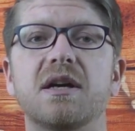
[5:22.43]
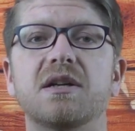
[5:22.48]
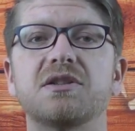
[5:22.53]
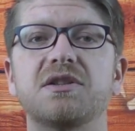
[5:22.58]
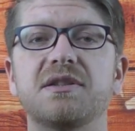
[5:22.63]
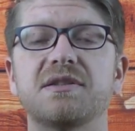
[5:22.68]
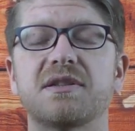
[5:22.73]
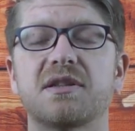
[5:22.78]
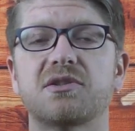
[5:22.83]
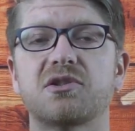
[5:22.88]

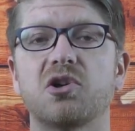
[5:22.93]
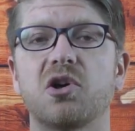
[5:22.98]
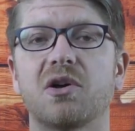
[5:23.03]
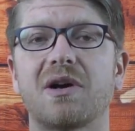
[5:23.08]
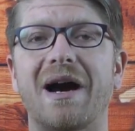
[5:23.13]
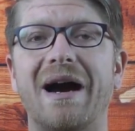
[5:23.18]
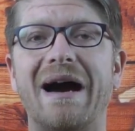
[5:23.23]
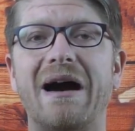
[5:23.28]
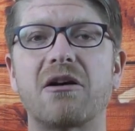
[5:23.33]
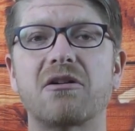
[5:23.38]
Jesus
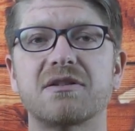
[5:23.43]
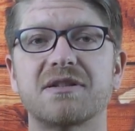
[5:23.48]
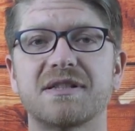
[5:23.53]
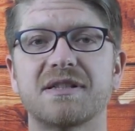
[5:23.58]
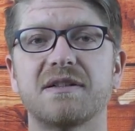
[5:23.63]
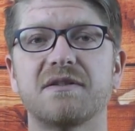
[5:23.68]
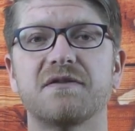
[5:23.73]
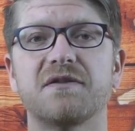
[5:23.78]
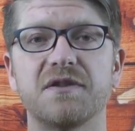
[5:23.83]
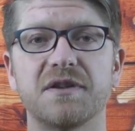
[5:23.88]
took our
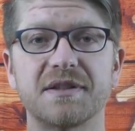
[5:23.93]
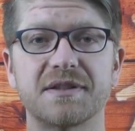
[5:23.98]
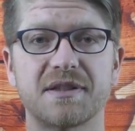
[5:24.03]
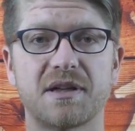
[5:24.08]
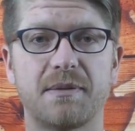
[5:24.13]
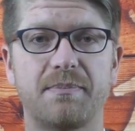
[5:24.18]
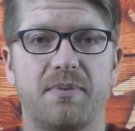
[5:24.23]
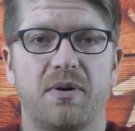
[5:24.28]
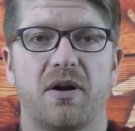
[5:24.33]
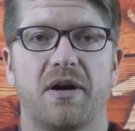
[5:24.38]
sinfulness
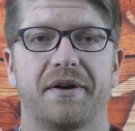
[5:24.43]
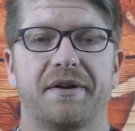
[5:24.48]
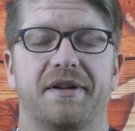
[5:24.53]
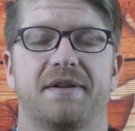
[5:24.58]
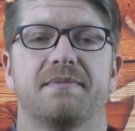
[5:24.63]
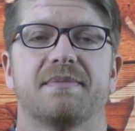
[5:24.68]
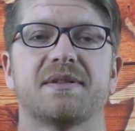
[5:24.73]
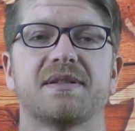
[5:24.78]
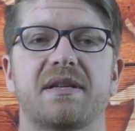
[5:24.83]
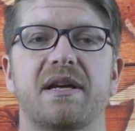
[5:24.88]
upon
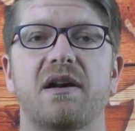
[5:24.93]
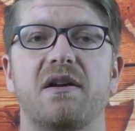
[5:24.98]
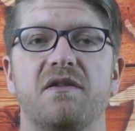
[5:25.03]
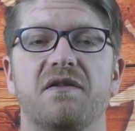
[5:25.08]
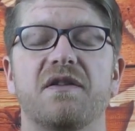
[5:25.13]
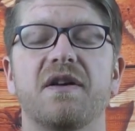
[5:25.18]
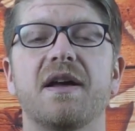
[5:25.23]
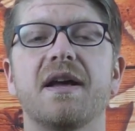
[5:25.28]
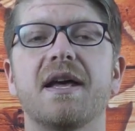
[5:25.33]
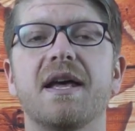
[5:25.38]
himself,